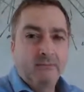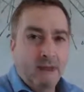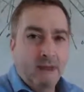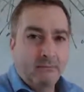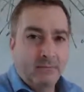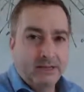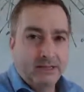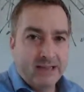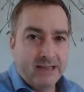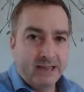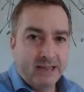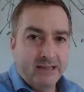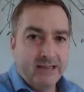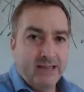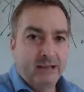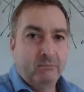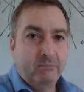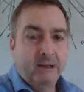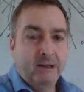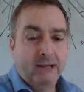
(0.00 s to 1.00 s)
memory
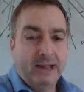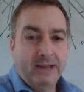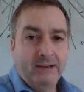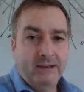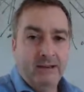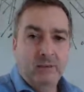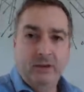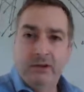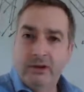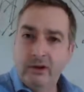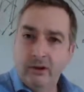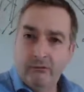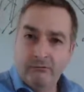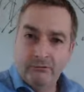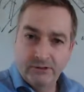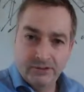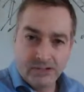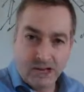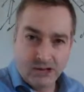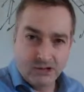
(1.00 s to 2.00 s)
technique blended with a
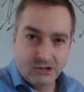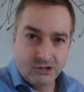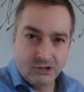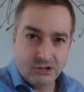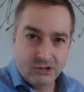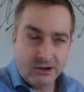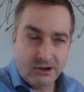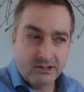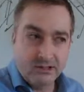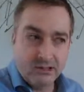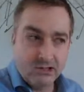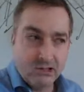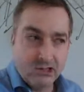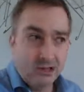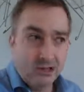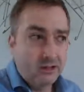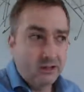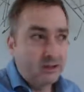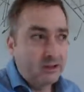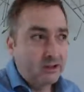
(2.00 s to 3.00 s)
conversation
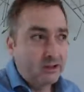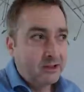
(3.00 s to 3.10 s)
strategy.